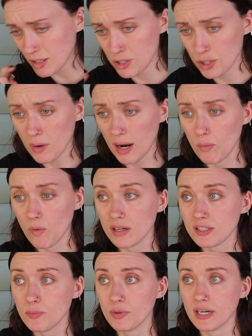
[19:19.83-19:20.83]
do I
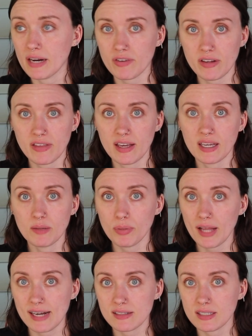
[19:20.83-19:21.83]
want to put everything in
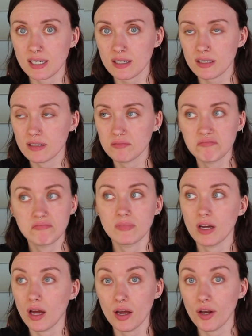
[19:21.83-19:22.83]
plastic?
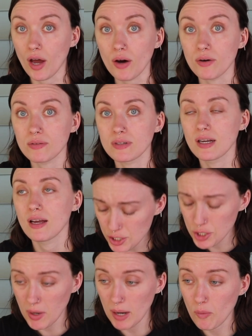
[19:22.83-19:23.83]
No.
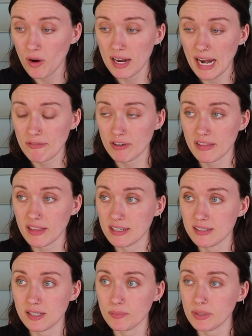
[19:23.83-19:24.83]
Do I want
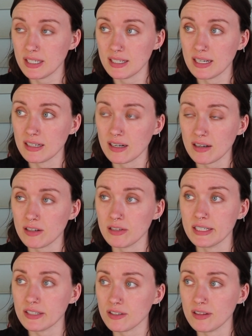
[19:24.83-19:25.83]
everything to be in
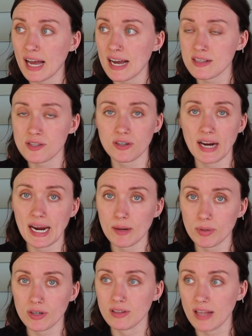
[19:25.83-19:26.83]
clear glass or
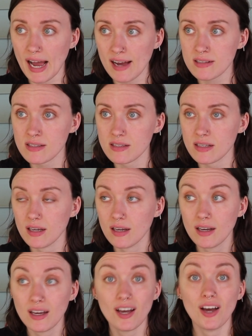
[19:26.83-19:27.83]
amber glass?
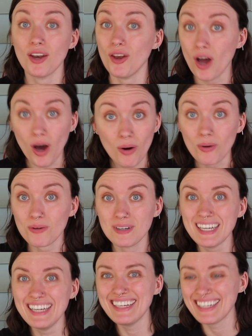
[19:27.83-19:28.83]
No.
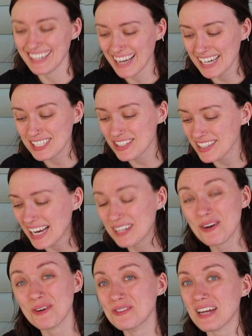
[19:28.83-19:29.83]
I
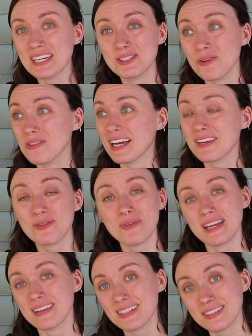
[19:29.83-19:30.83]
don't like the
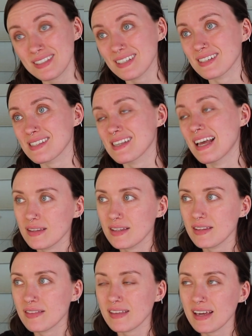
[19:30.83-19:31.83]
way that it looks.
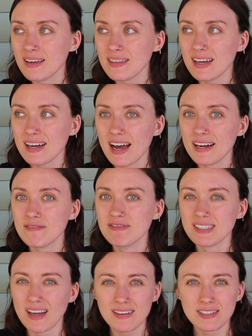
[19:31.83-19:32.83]
The thing that kind of
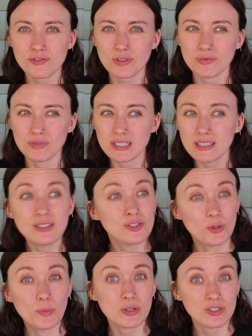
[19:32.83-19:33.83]
sucks for really
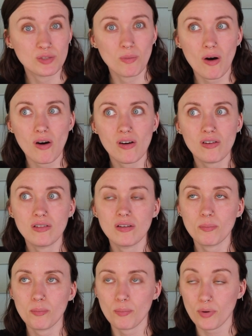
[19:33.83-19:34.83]
super small
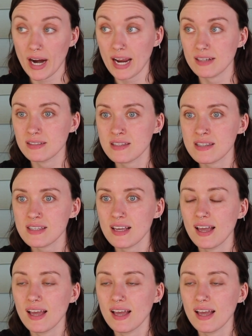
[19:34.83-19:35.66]
brands